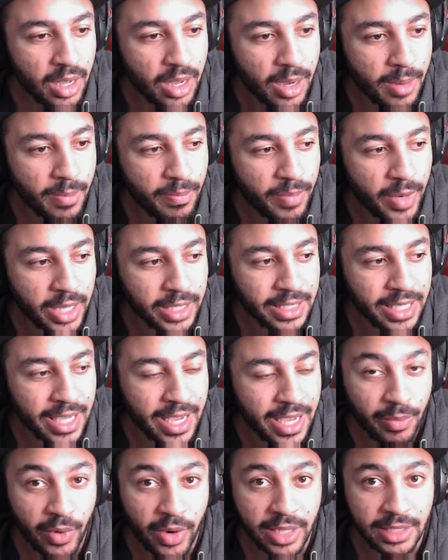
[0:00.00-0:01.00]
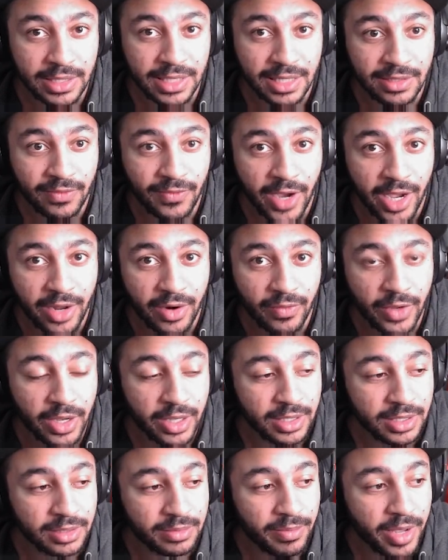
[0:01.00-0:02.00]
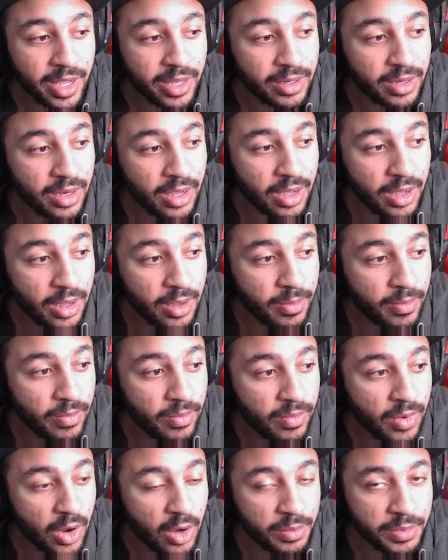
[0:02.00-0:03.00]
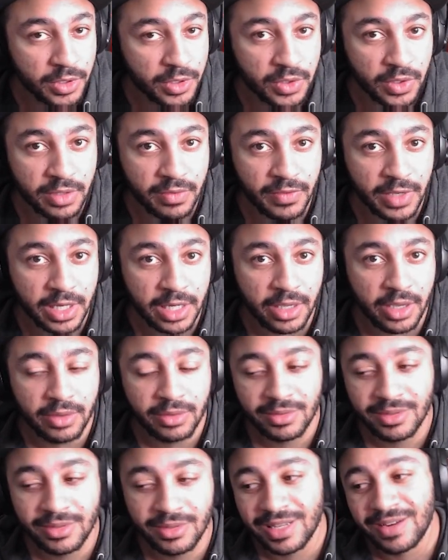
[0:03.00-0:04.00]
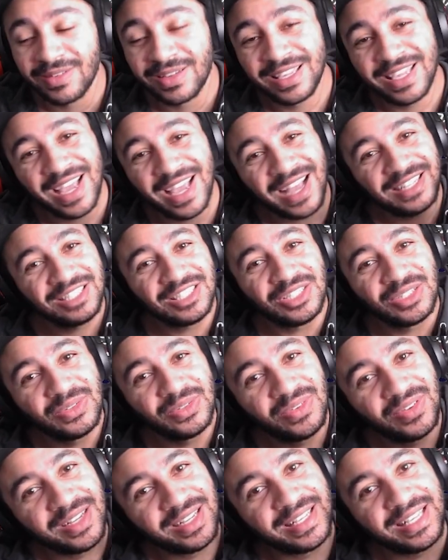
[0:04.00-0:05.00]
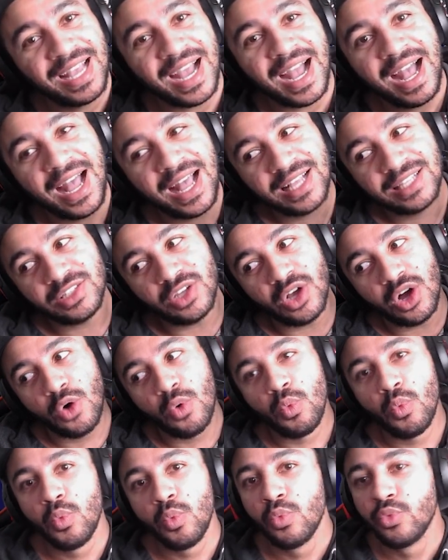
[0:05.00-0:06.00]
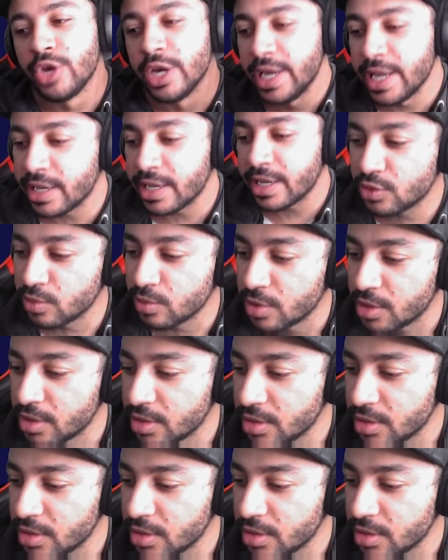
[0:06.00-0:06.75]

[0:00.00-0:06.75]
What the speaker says: But yeah, boys, that's the final verdict, man. I hope you enjoyed the video, and I'll catch you guys on the next one.